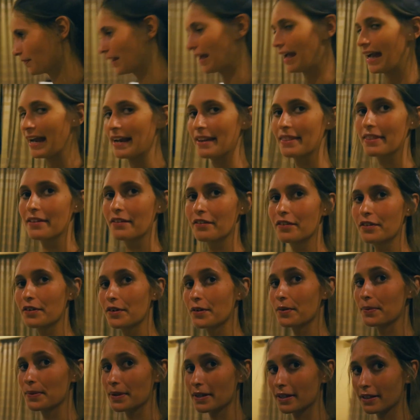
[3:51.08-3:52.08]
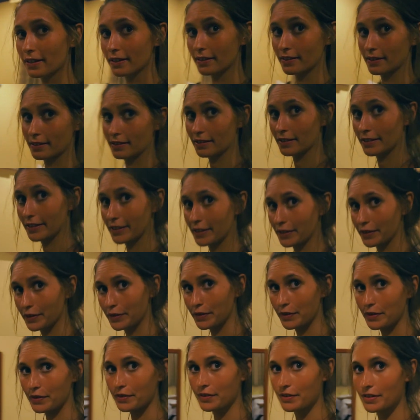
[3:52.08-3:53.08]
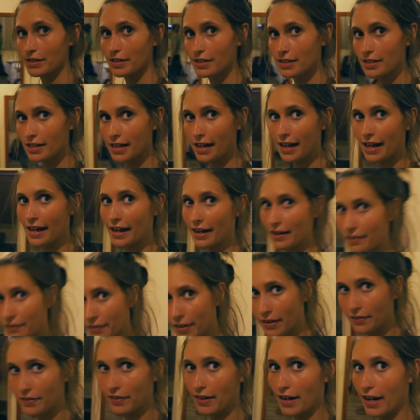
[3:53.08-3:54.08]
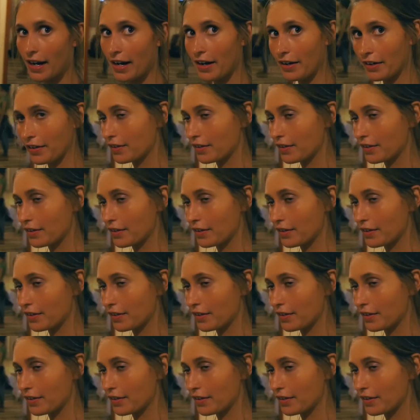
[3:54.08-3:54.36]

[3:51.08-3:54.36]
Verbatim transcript: and the room is huge and we have an air